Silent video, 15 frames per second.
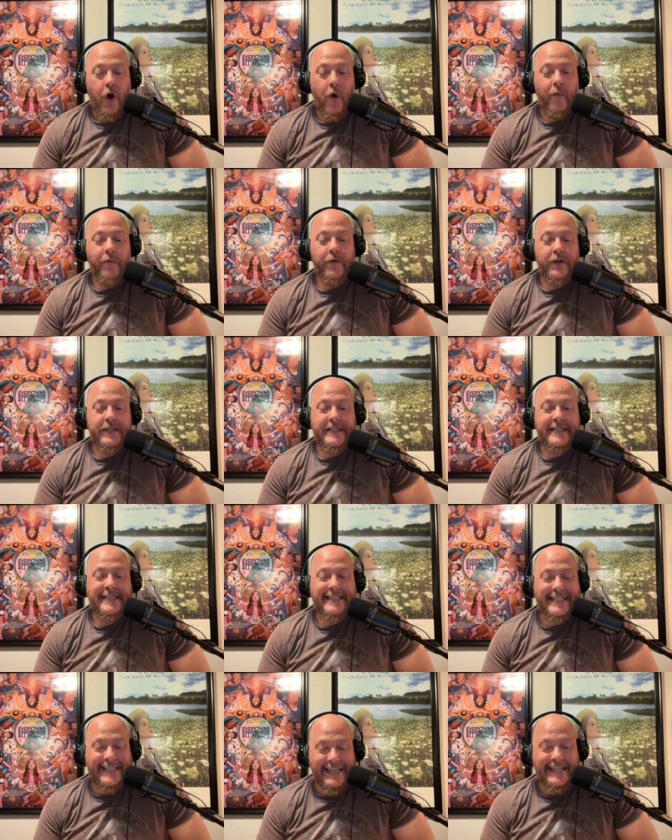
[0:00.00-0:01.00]
over
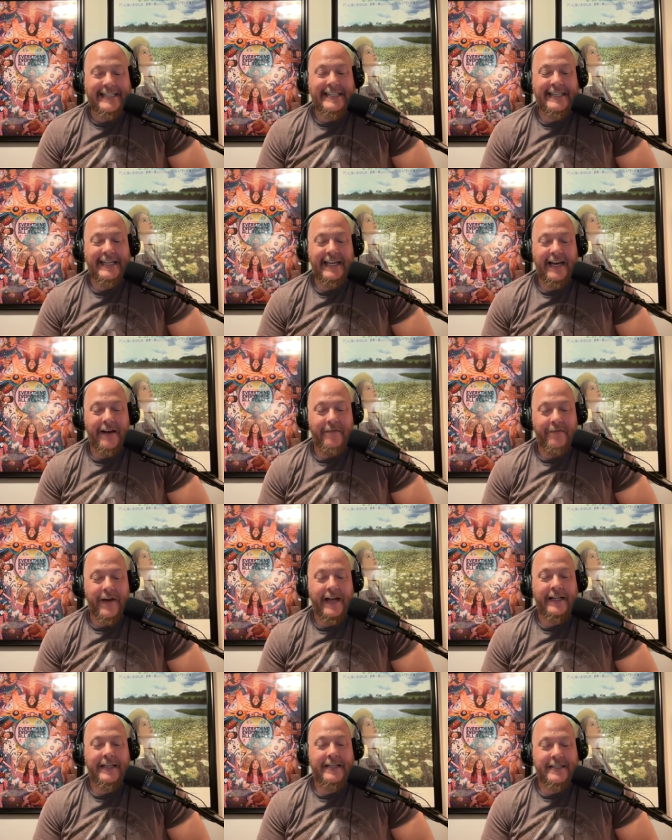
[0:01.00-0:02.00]
60
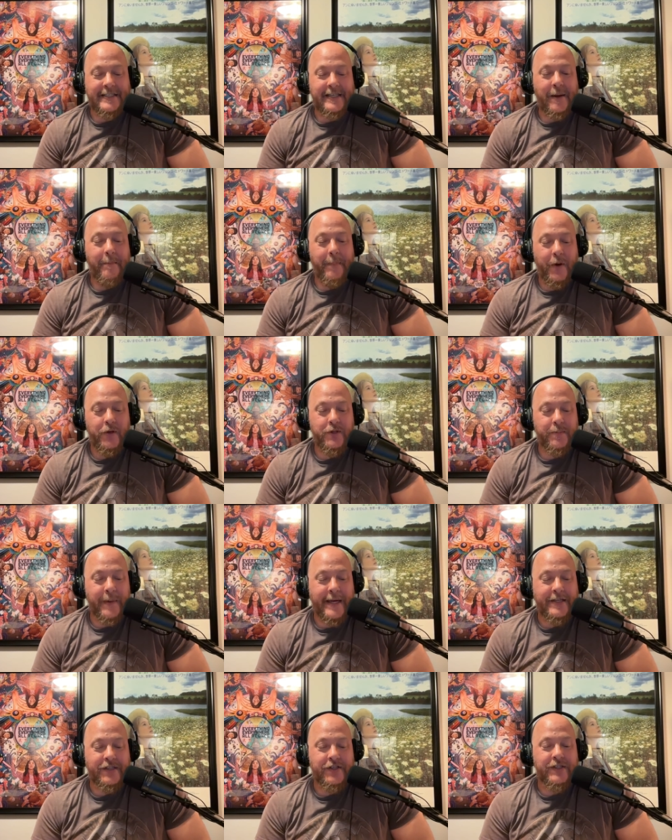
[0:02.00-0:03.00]
affected sub
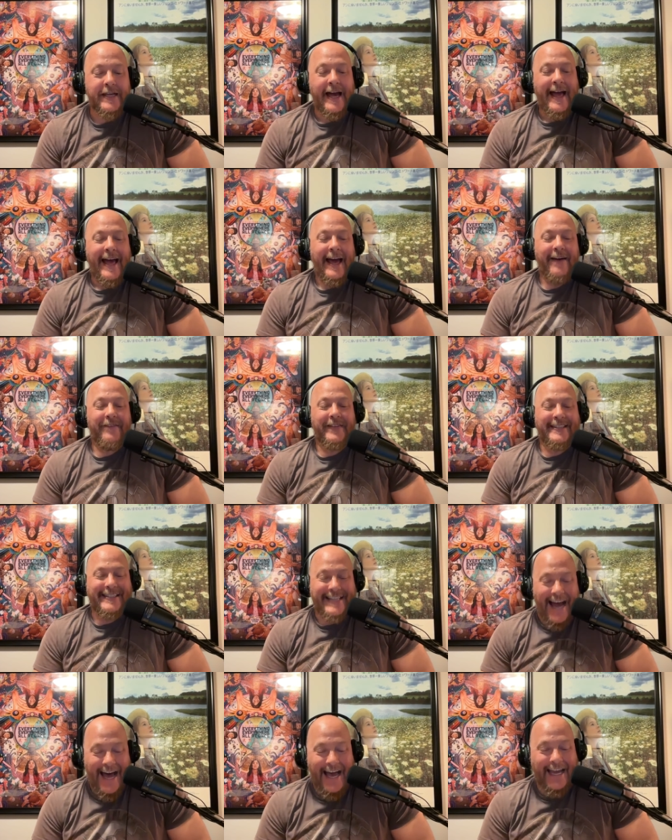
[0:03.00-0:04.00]
postmasters
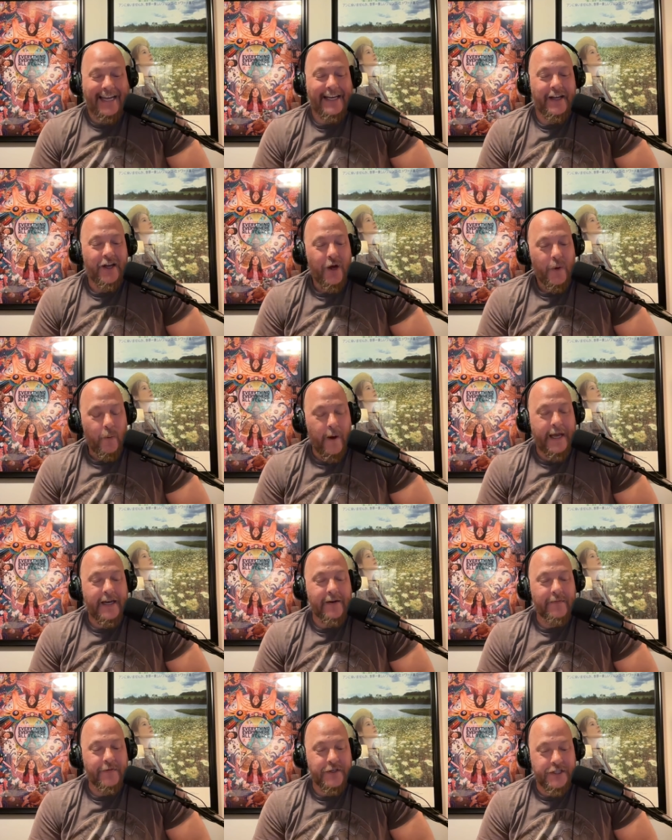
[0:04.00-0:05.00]
have died
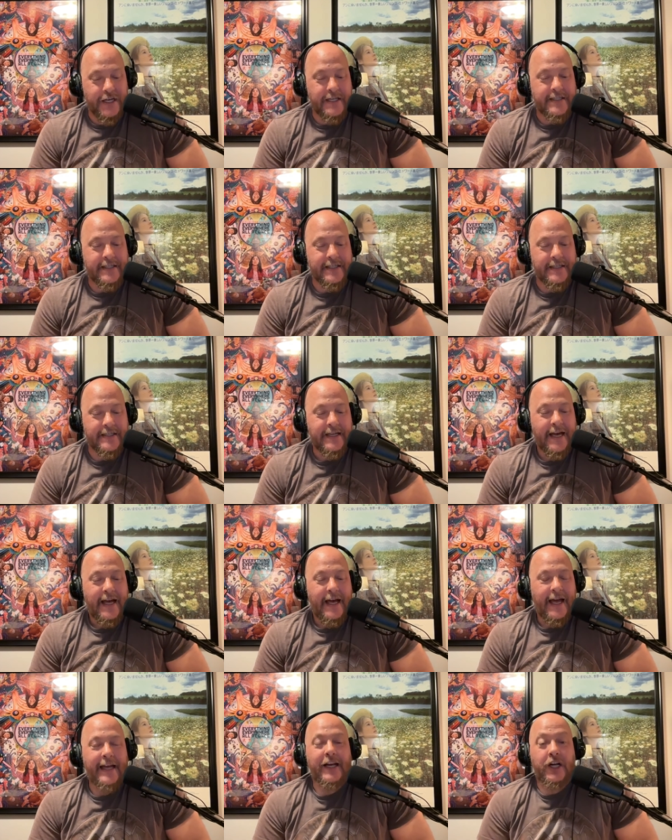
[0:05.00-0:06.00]
waiting for justice,
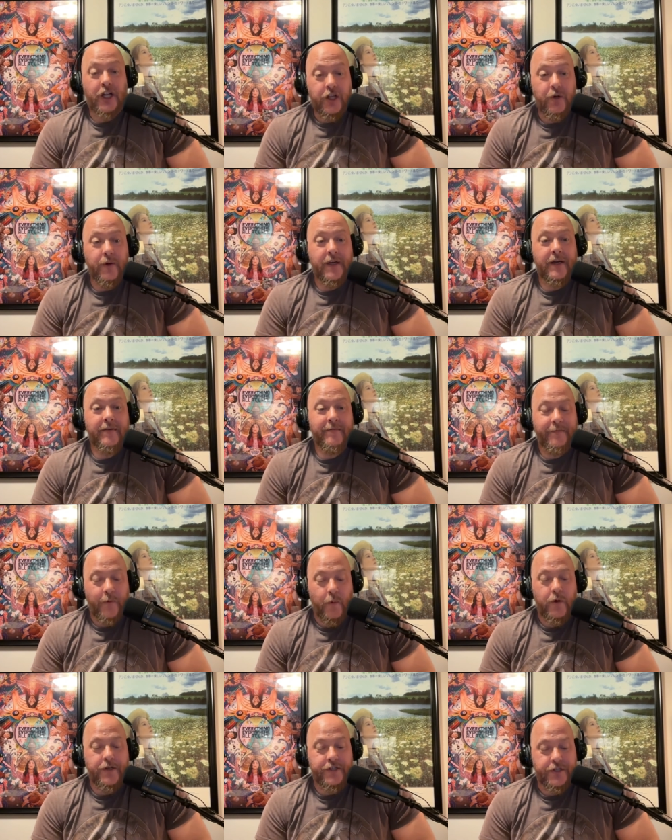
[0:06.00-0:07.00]
including
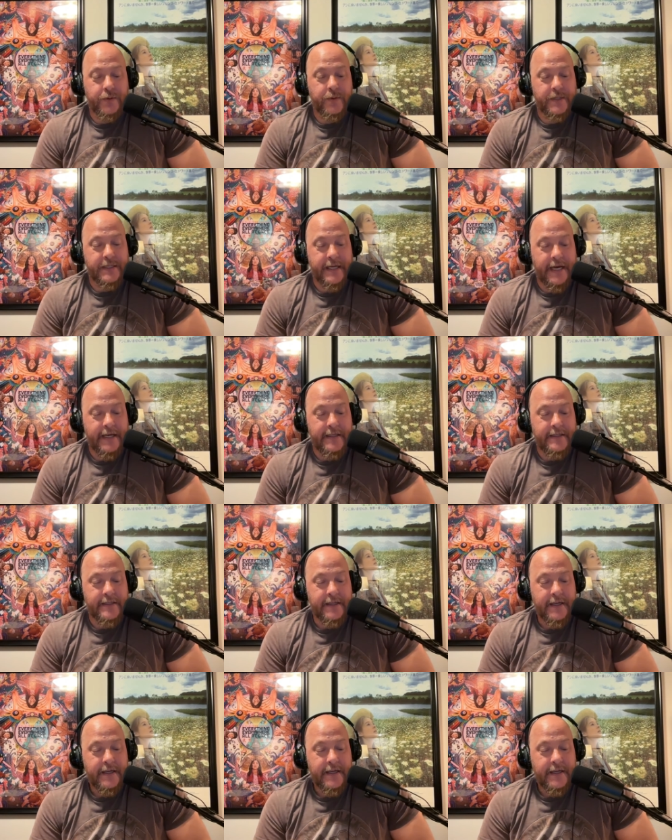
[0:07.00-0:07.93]
four suicides.